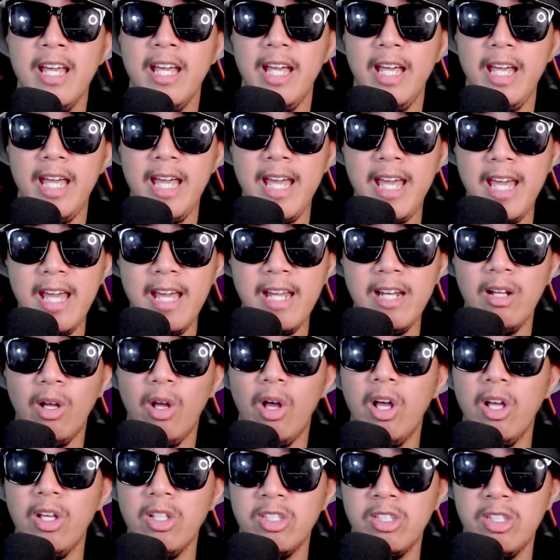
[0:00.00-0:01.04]
and
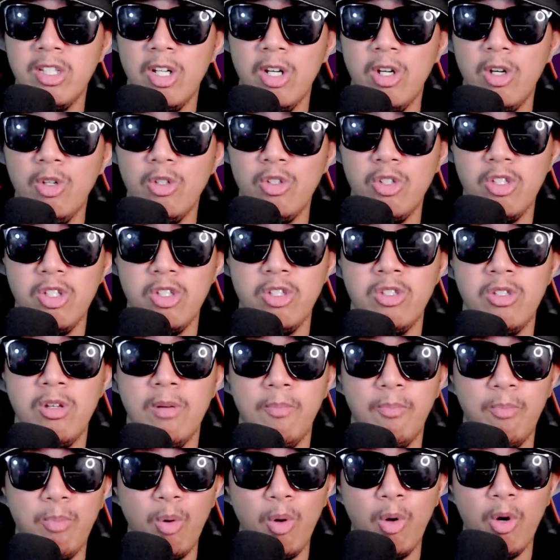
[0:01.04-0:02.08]
also to the
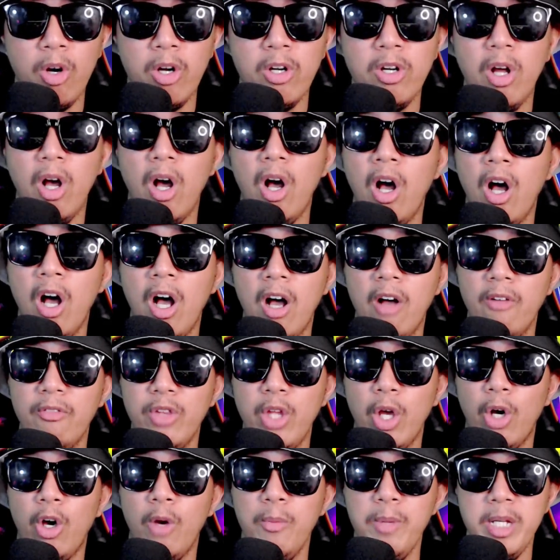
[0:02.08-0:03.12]
support of
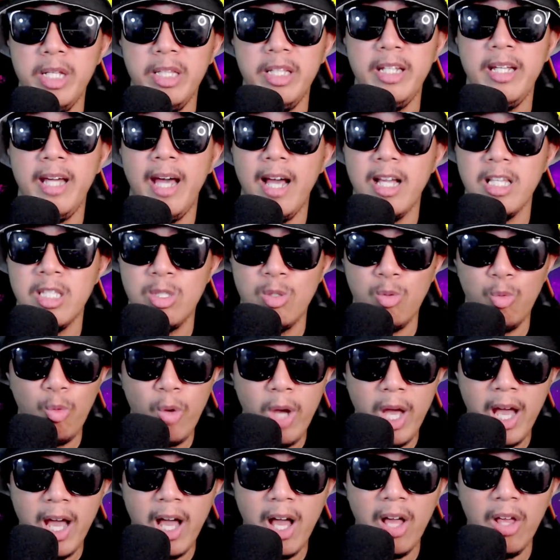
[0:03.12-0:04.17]
the community as
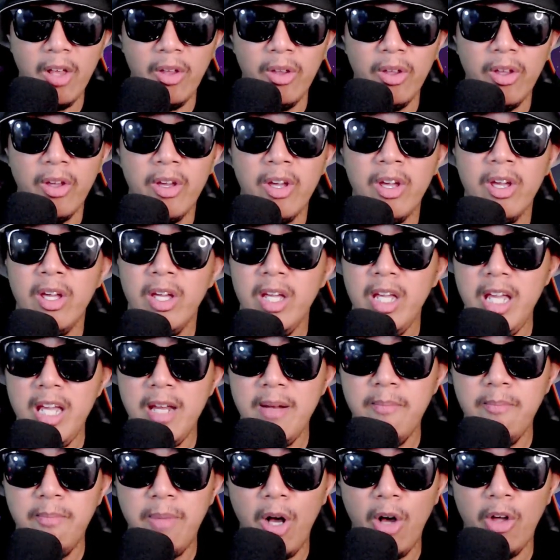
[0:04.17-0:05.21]
well
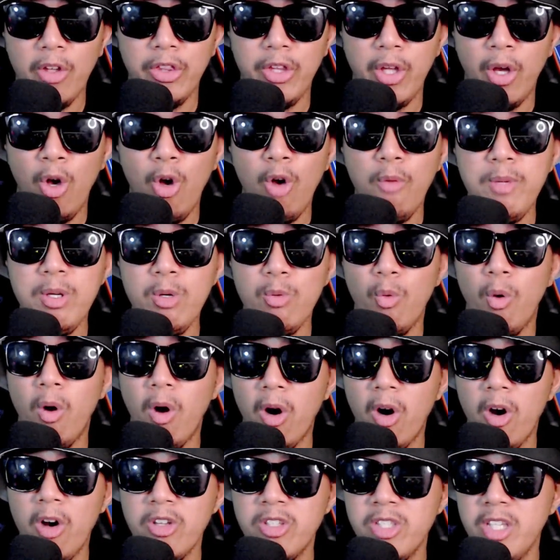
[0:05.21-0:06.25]
in both the Homie
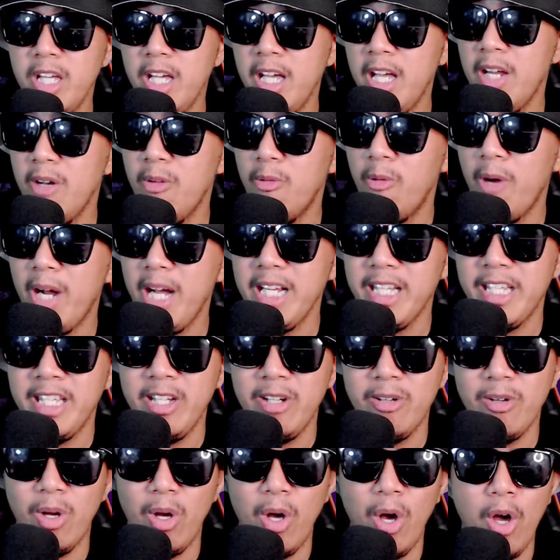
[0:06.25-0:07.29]
Wars and right
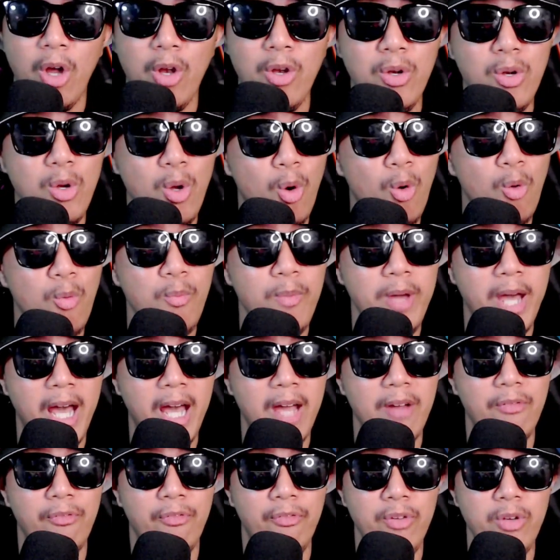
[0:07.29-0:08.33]
here on
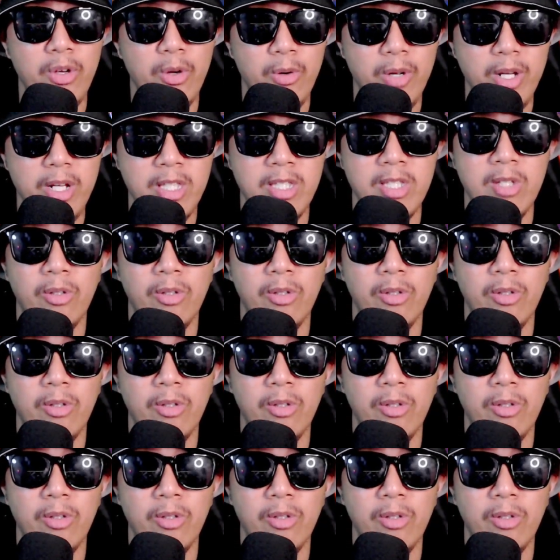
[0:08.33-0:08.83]
Nomad Fury. So